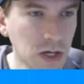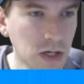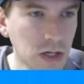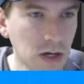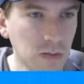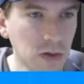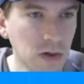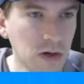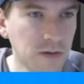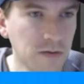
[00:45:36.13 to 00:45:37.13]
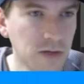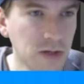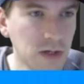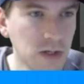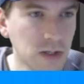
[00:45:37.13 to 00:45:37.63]
a couple of
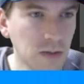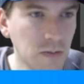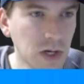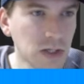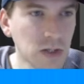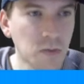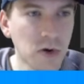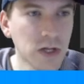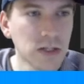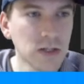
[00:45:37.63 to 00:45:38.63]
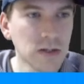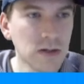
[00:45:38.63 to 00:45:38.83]
these base sprites.